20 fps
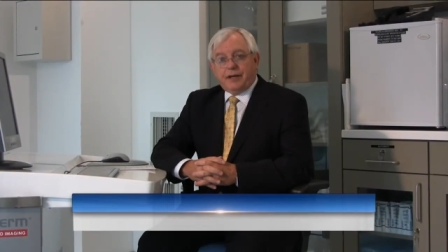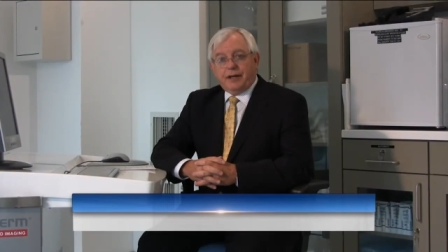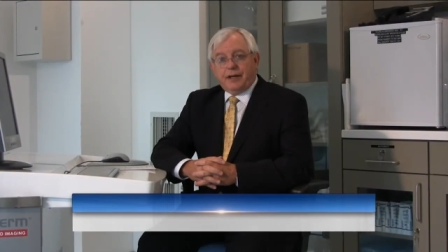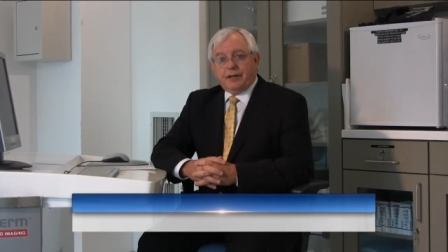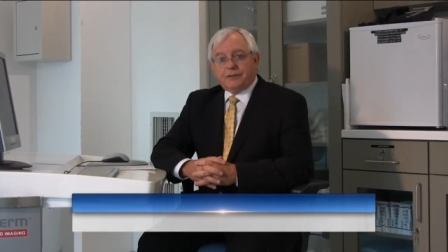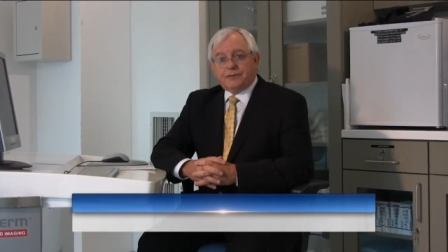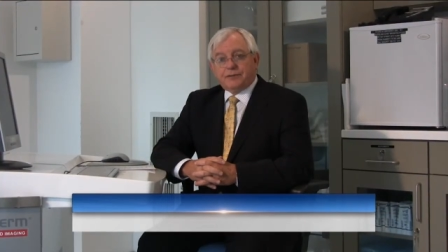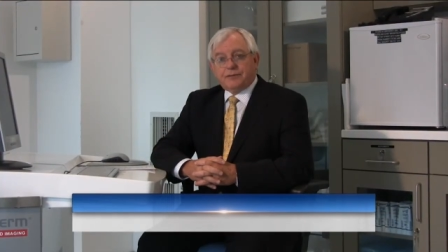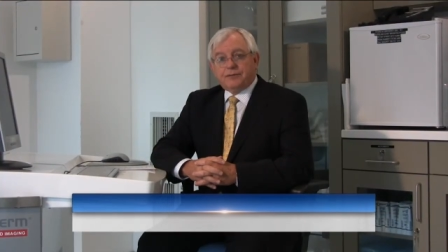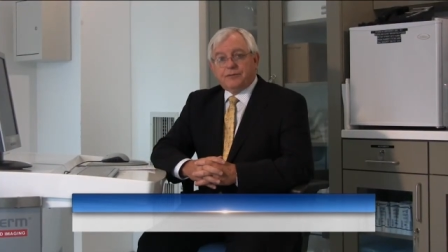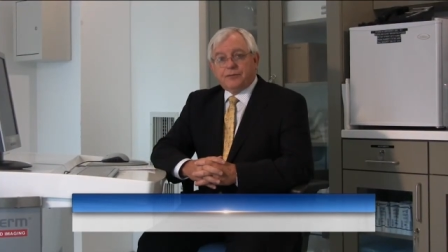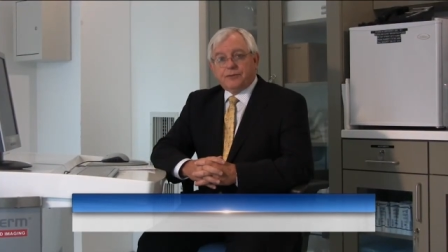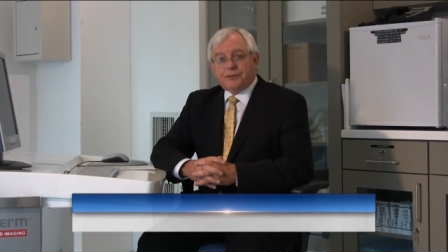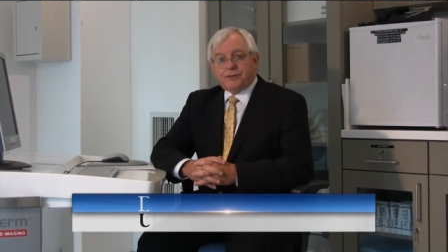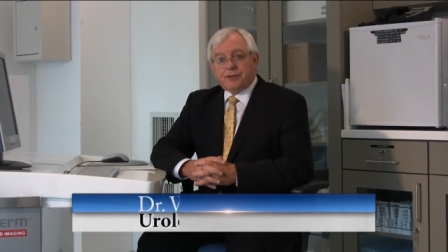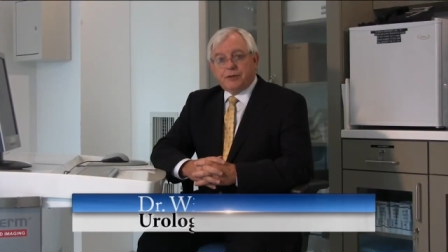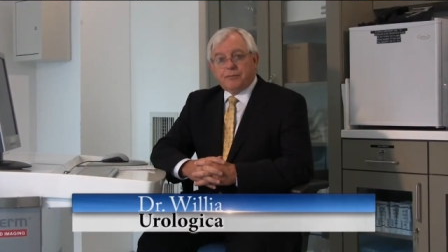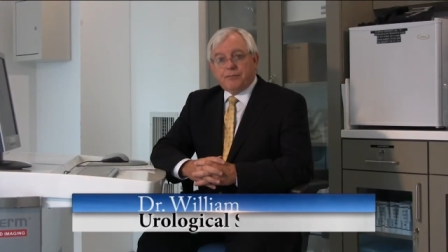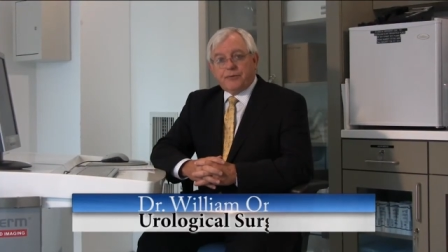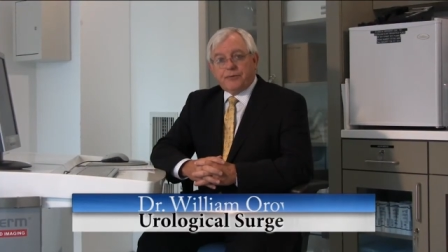cancer for
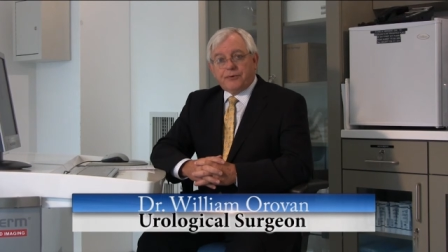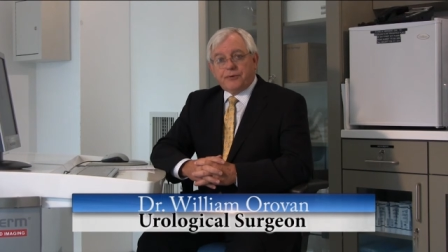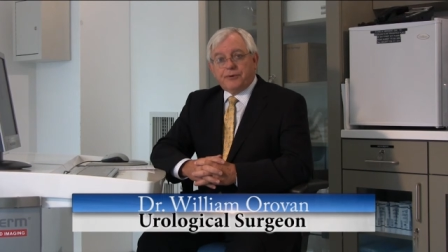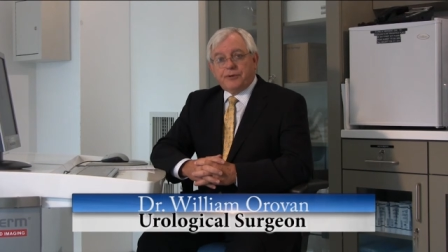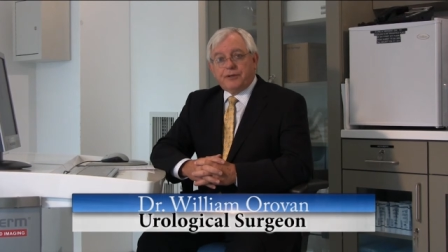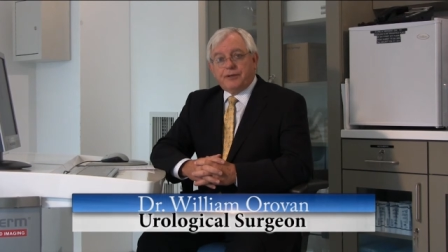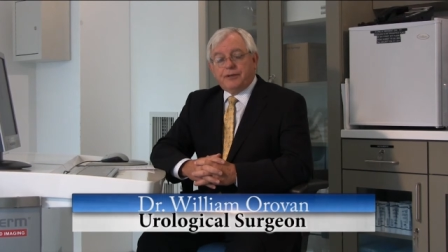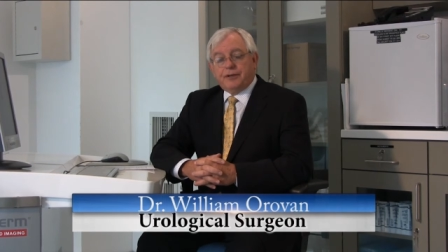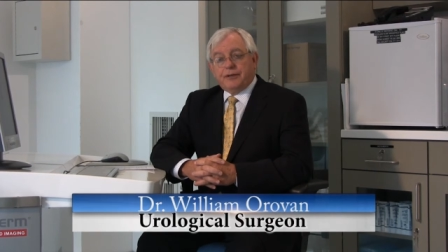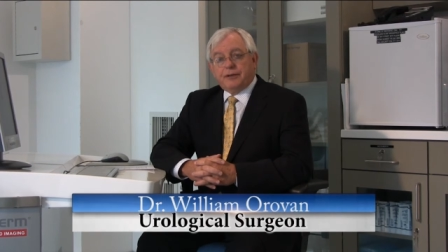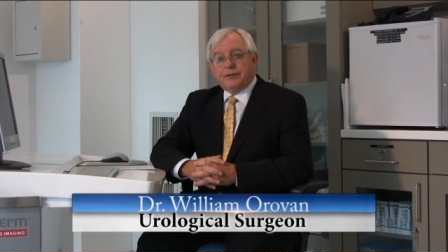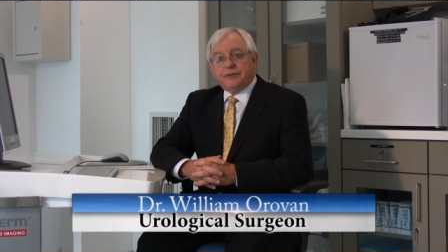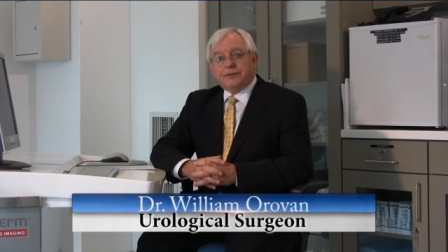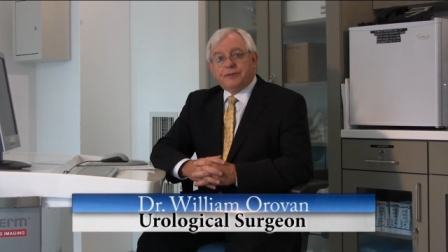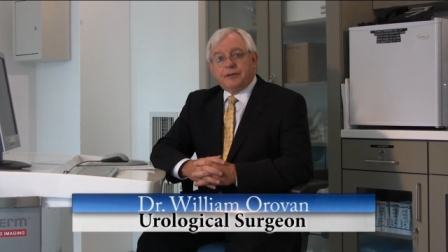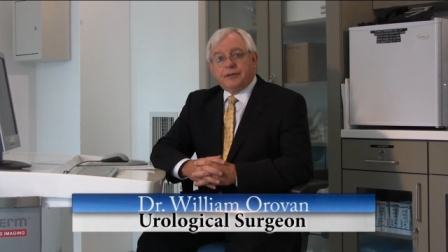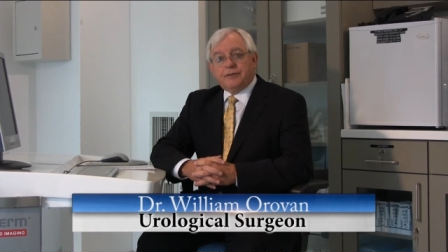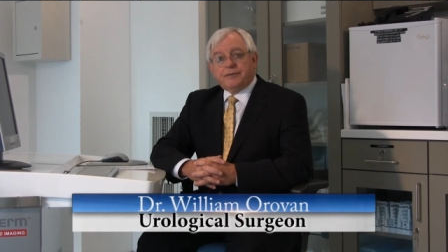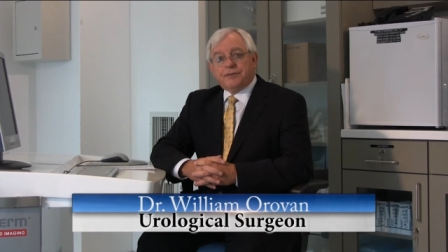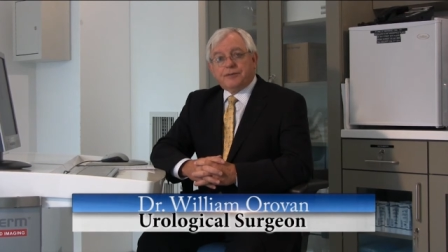some 30 years
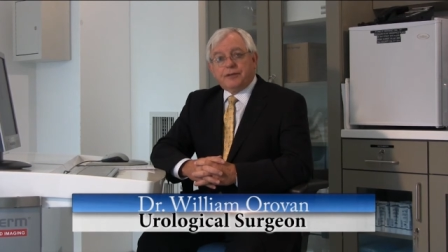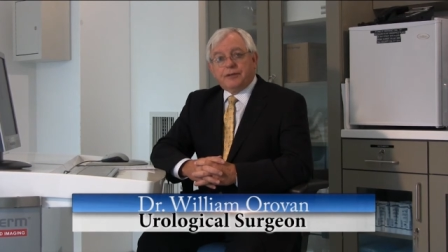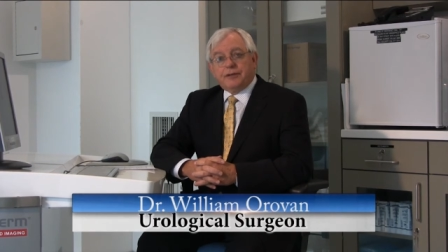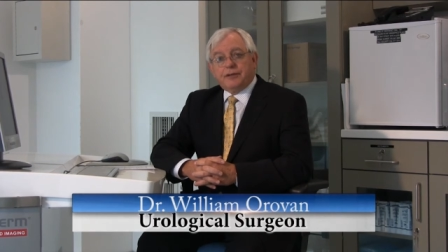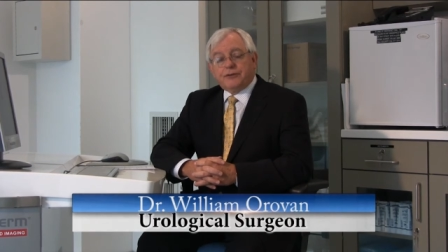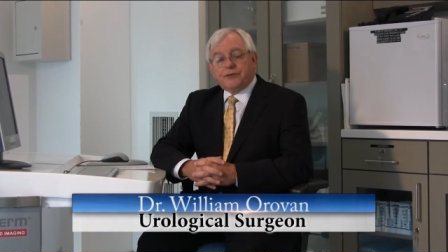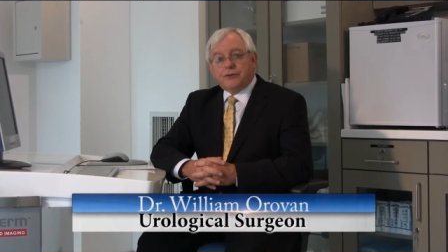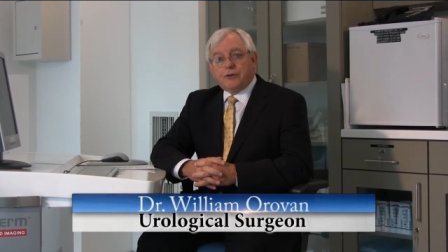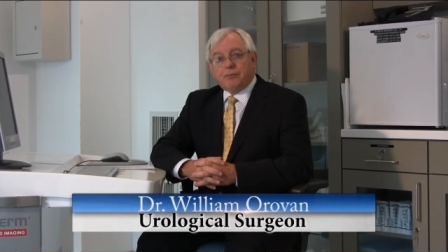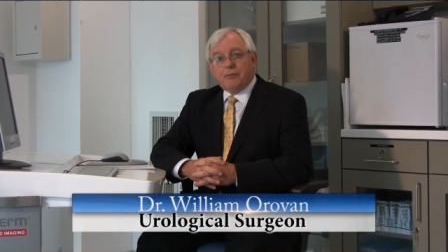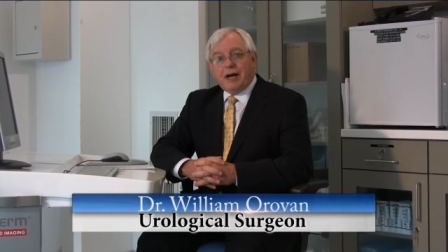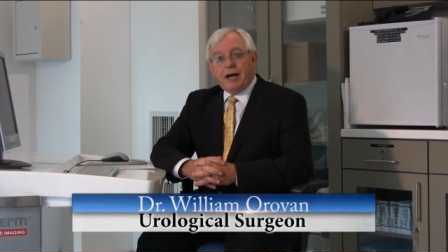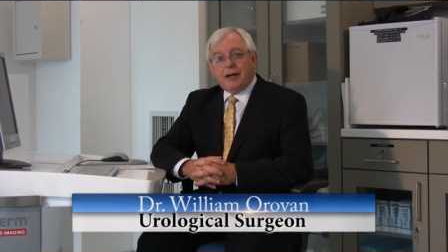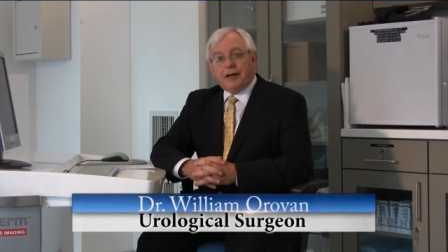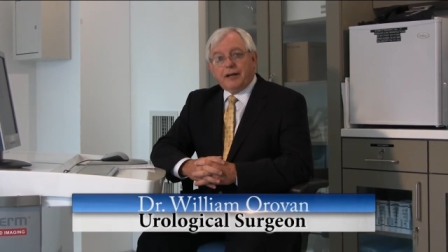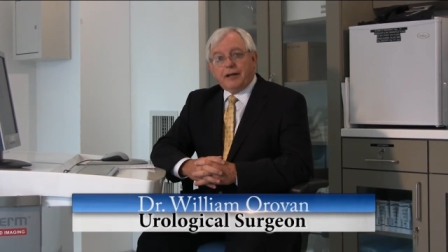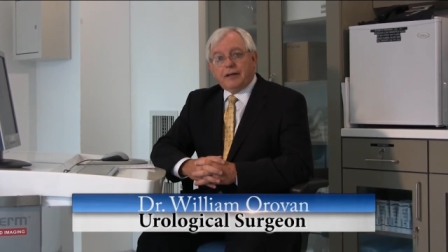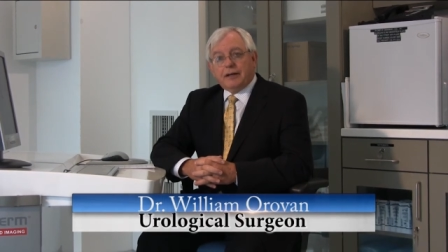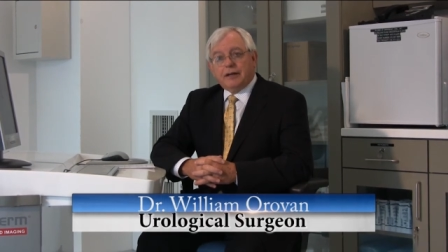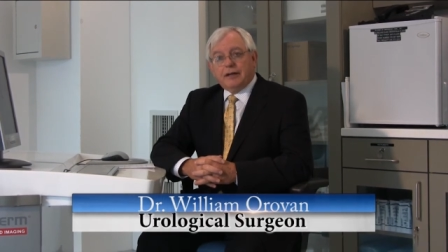and have seen a
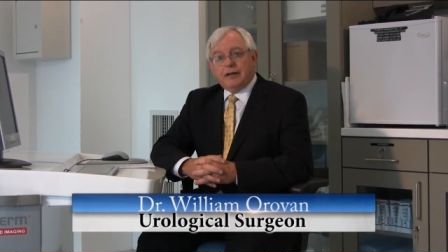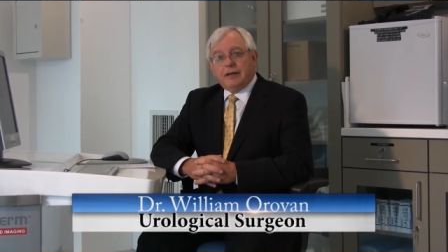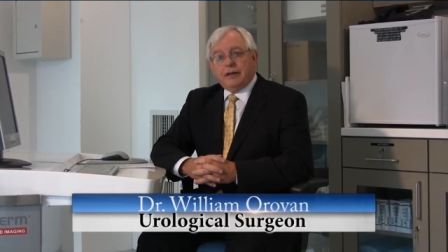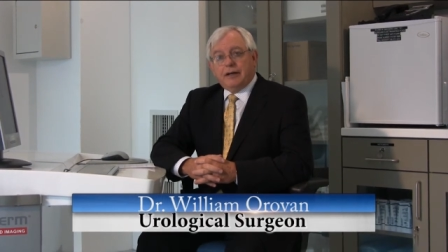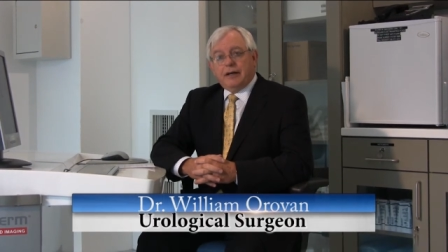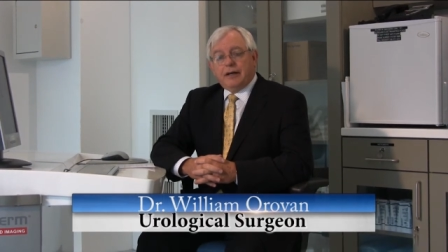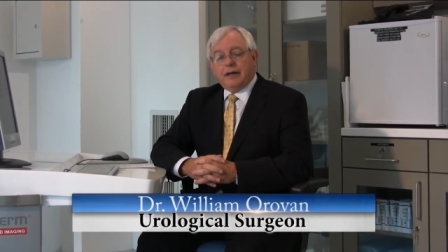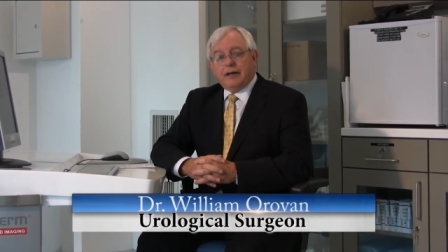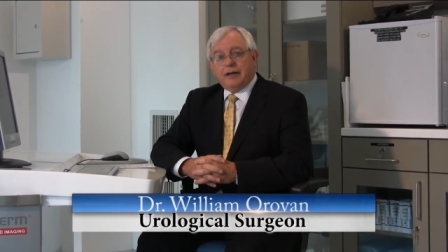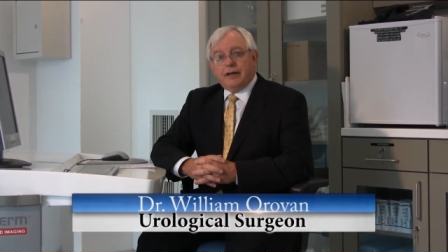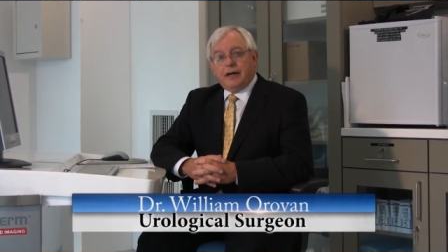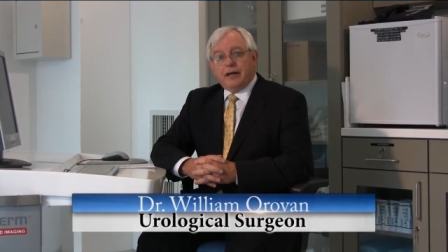dramatic uh,